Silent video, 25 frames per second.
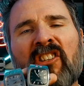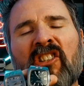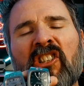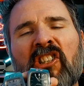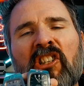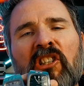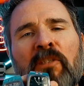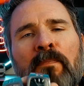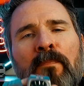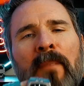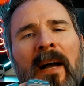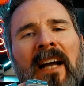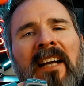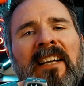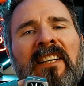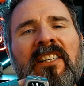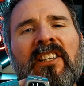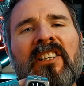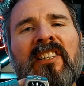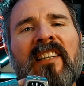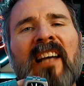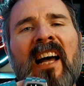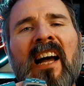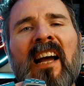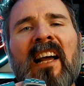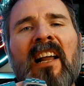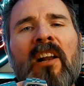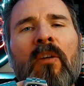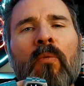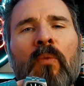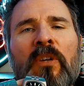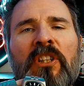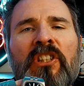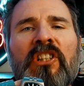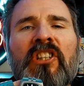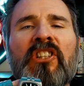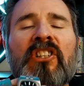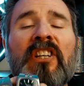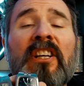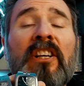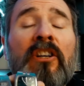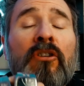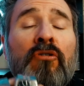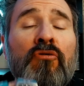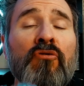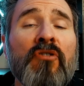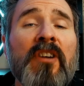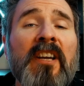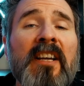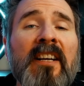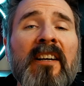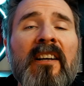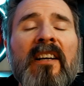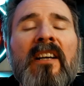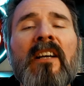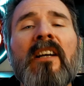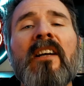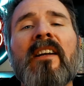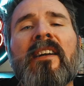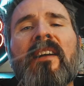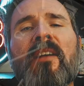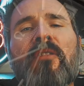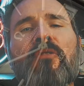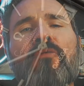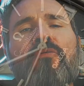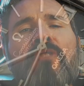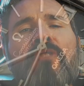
spider dial, which is in green. Now the